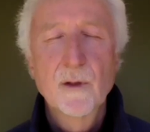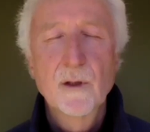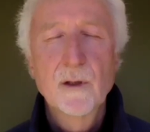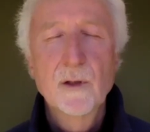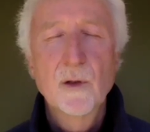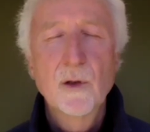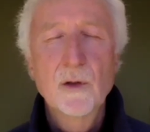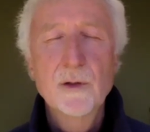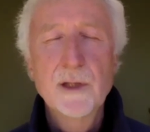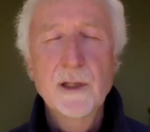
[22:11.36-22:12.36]
You
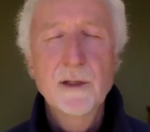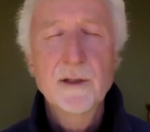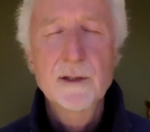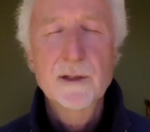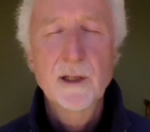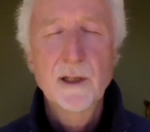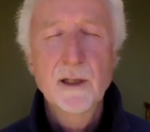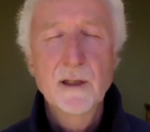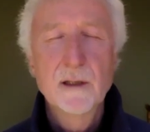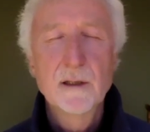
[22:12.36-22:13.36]
only need to
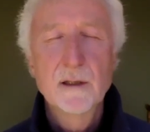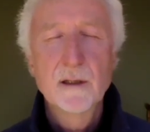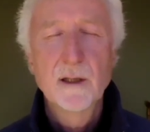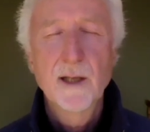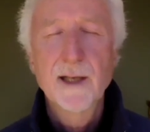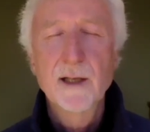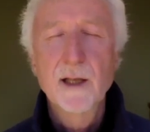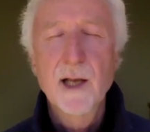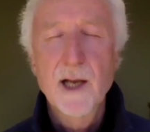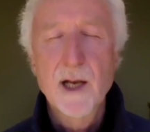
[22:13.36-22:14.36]
see and
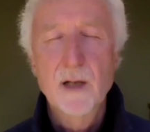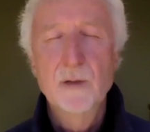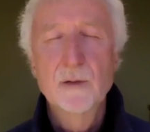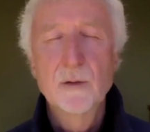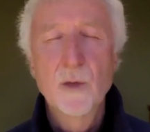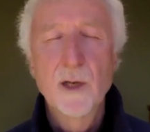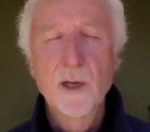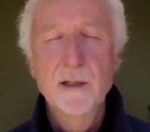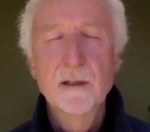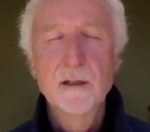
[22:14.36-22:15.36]
allow
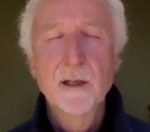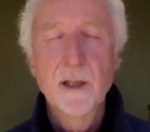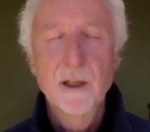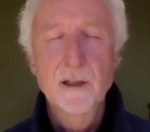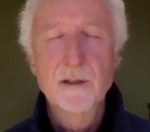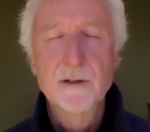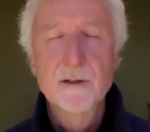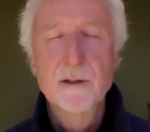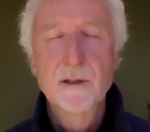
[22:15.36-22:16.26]
what is.